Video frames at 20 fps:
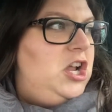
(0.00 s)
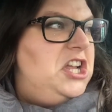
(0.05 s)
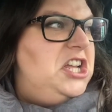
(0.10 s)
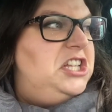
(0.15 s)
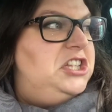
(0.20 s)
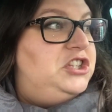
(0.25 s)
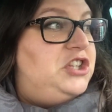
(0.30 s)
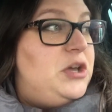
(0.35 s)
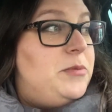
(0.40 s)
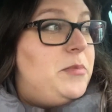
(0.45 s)

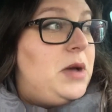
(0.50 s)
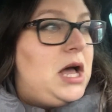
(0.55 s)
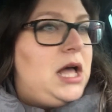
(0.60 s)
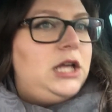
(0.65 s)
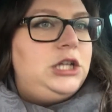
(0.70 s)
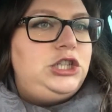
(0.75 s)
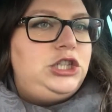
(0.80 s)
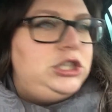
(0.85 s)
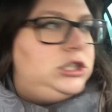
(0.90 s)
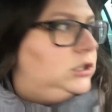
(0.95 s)

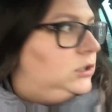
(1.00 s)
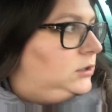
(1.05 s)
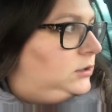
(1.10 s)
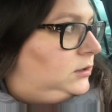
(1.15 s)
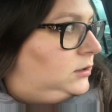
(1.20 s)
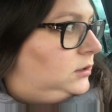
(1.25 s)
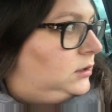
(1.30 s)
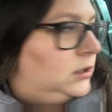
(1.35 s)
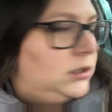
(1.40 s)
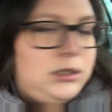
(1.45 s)
Intermarche,
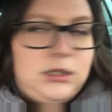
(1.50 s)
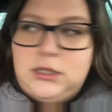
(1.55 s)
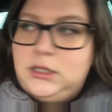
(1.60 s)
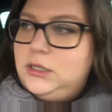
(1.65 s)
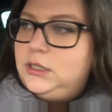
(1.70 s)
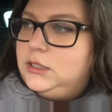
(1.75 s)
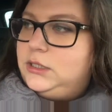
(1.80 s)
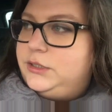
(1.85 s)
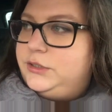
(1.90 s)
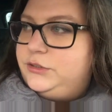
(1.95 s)

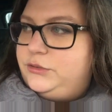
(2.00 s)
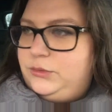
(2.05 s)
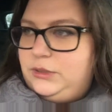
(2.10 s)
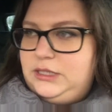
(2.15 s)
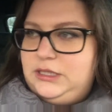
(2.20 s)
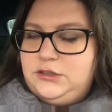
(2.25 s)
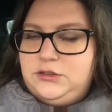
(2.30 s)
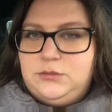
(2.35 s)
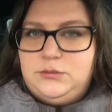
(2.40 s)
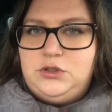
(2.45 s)
because we
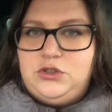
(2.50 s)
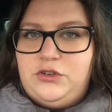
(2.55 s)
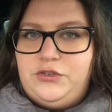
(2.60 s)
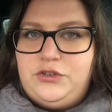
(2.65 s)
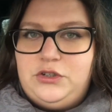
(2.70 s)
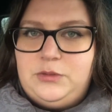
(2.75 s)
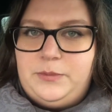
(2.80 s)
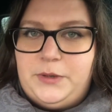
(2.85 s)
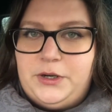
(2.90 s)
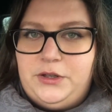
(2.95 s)
need some stuff
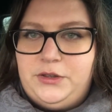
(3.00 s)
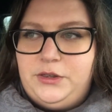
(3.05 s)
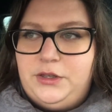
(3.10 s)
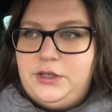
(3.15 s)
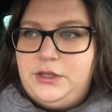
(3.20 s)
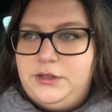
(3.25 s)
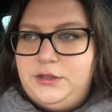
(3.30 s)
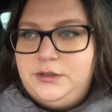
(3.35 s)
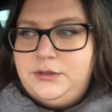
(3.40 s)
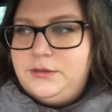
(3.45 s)
to spray on
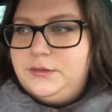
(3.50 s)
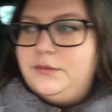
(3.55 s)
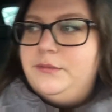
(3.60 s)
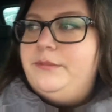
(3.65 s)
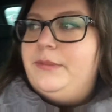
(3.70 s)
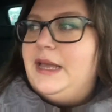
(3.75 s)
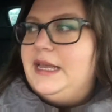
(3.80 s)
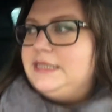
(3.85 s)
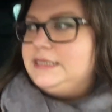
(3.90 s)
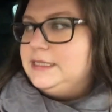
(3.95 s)
the
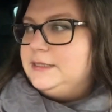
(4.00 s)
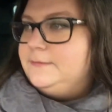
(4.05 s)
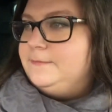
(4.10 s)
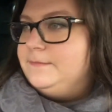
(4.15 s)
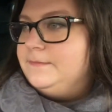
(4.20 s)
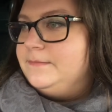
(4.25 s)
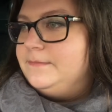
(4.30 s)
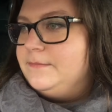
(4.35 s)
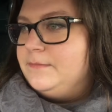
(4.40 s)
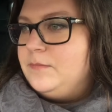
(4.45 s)
bed,
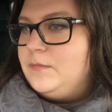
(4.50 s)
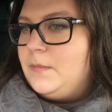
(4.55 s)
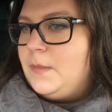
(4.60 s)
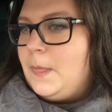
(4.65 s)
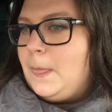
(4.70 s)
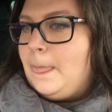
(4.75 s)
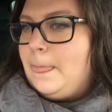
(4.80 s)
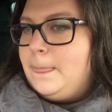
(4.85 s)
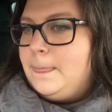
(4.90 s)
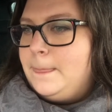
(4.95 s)

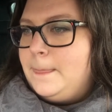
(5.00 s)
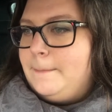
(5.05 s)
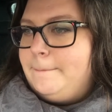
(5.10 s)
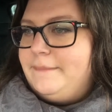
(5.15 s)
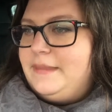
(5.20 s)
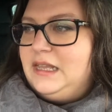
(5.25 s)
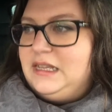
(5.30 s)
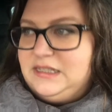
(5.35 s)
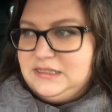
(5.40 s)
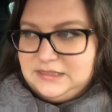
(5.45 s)

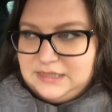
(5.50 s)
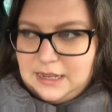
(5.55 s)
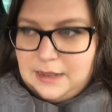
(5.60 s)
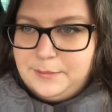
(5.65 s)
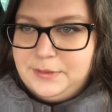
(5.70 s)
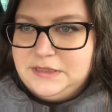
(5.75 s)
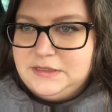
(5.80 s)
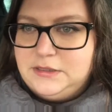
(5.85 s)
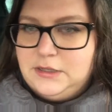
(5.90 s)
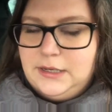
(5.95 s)
because the
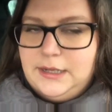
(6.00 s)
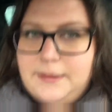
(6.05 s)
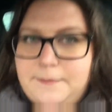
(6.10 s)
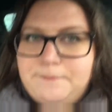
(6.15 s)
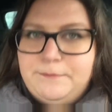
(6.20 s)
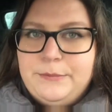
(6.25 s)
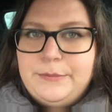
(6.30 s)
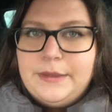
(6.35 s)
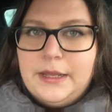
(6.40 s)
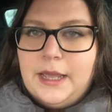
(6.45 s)
cat pissed on it,
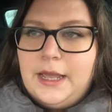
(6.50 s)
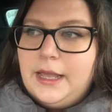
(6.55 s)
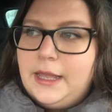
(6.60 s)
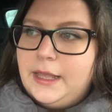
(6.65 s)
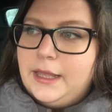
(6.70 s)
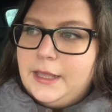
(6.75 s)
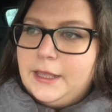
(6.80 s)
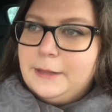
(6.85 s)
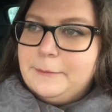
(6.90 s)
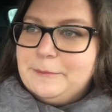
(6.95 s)

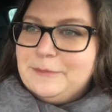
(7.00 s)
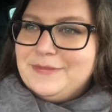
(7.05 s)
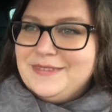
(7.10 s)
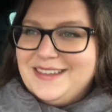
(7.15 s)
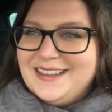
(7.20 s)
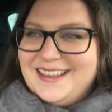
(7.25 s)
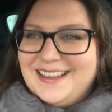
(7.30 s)
and we